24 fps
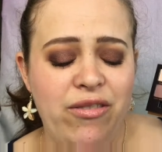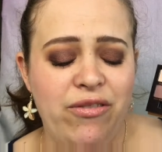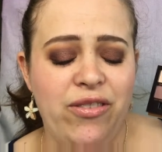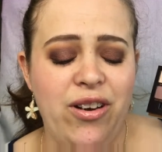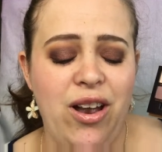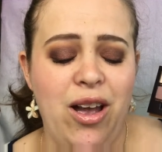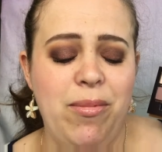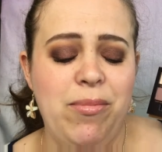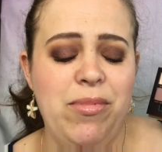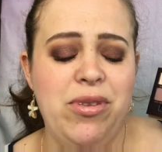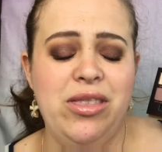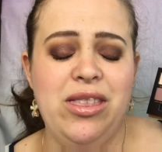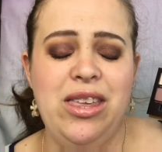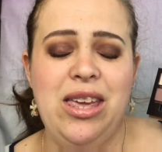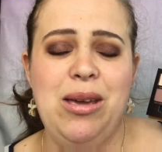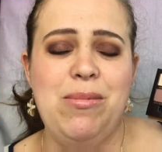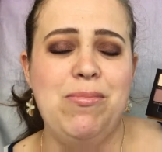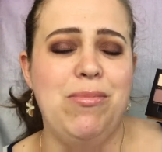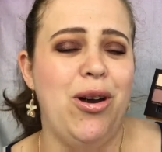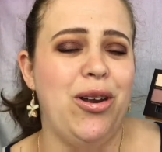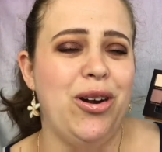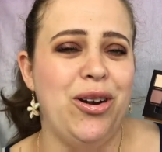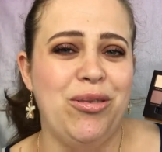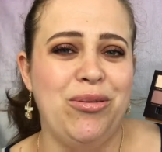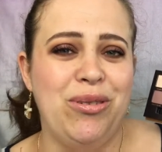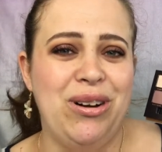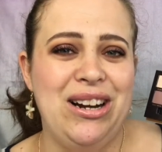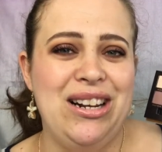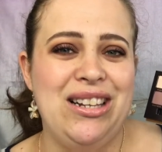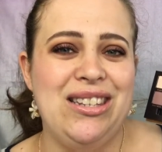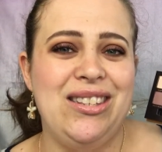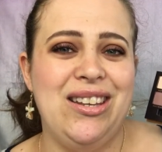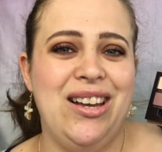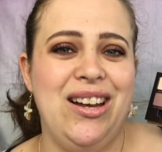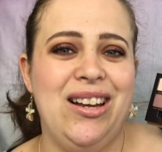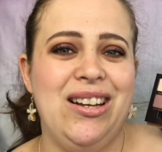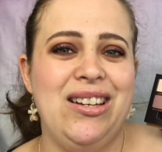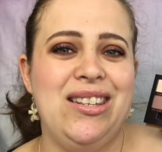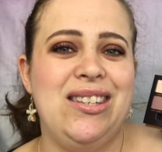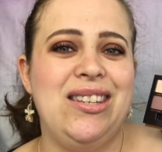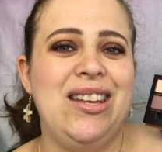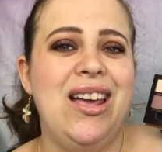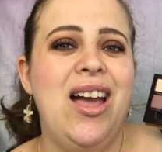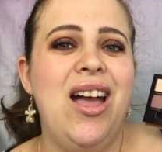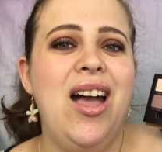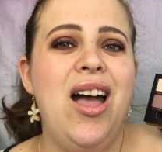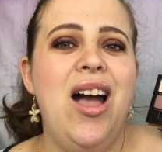from the Modern Renaissance.